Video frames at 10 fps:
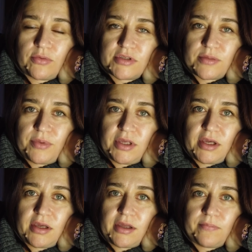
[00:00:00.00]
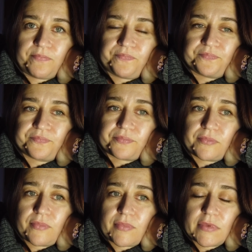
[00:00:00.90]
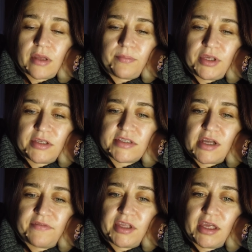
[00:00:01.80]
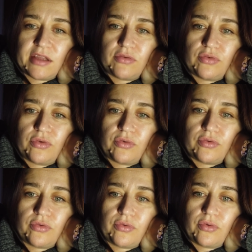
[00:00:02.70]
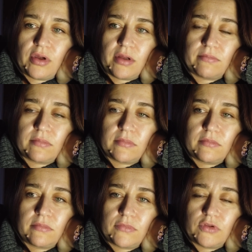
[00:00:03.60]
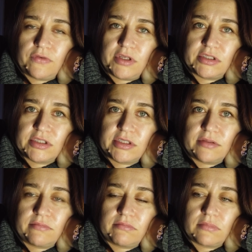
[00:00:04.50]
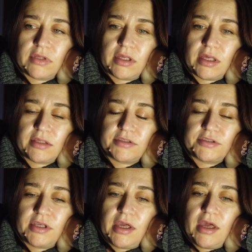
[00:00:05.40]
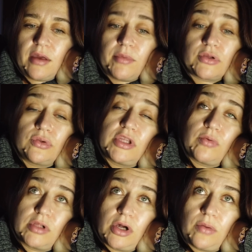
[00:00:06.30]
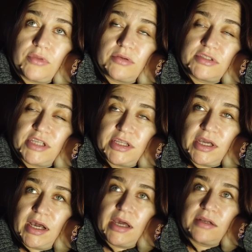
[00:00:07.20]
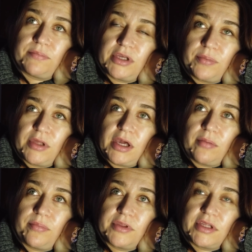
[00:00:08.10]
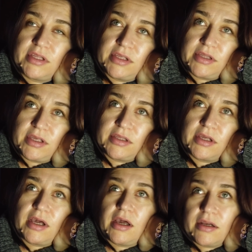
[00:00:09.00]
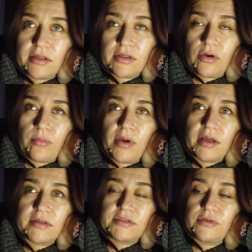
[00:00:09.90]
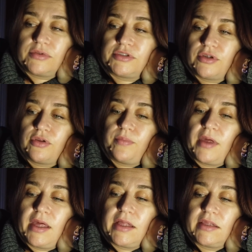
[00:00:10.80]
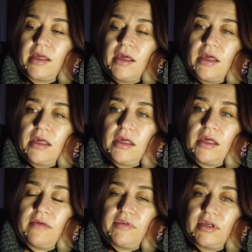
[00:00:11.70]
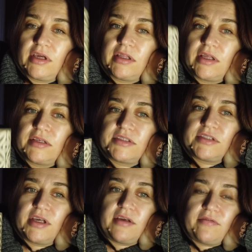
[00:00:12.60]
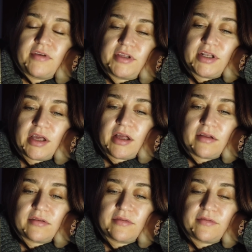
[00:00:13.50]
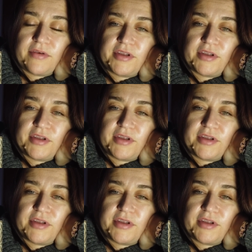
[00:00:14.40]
it was a big big stuff they had to do to fix it, I guess. But good, they will come. They will send the car, pick me up, and then I take the car and come back. So it's not bad. Having a nice vanilla